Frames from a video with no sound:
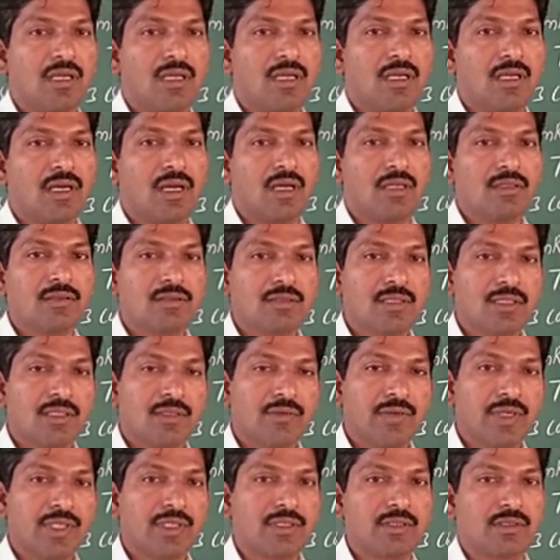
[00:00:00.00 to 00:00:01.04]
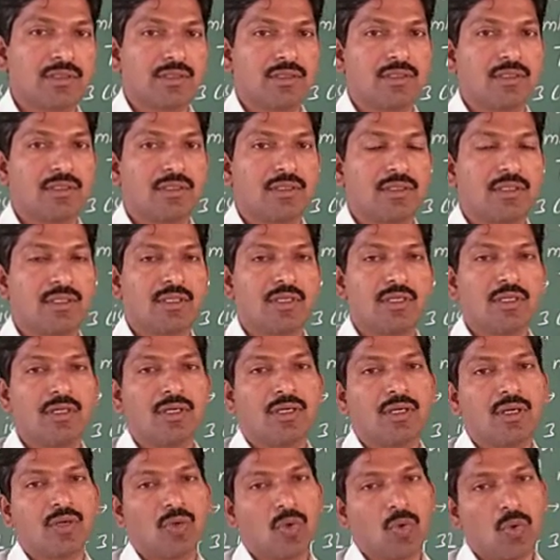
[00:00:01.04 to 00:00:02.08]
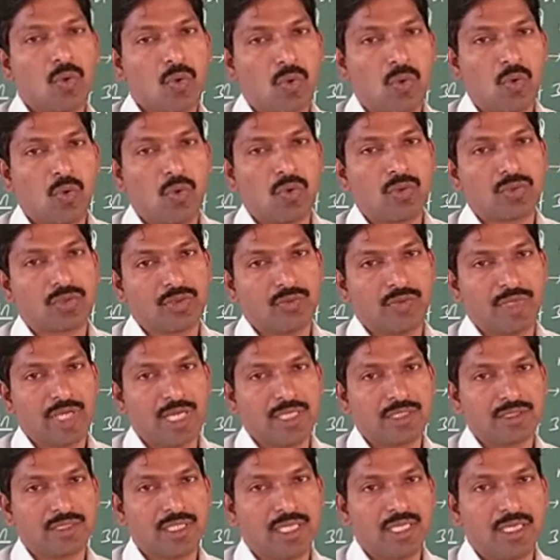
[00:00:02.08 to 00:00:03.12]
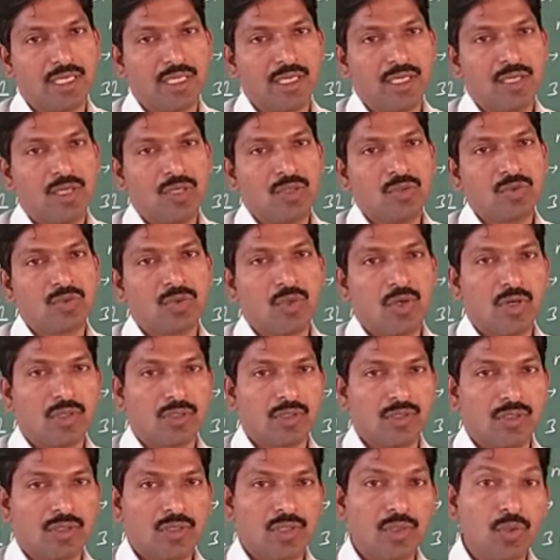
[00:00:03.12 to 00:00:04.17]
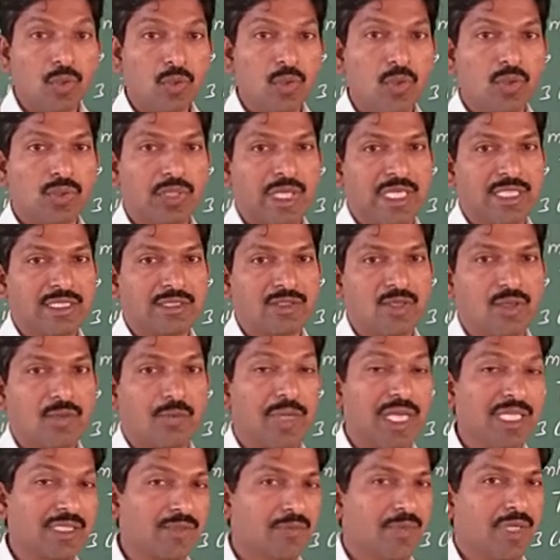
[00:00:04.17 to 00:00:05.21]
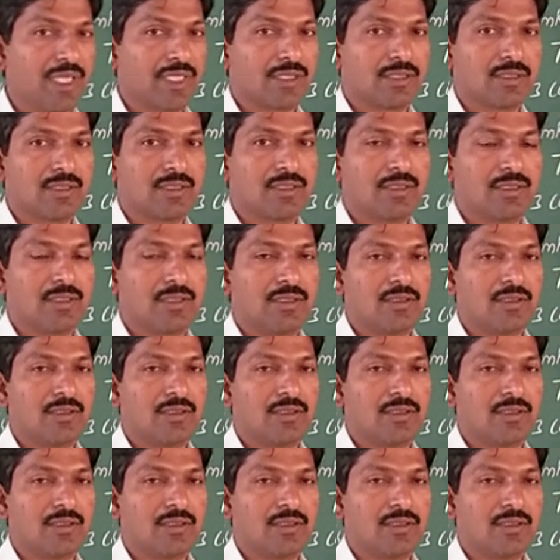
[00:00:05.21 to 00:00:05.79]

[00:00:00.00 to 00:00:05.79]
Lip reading: consequent codes we can say, so or nucleotides or base pairs.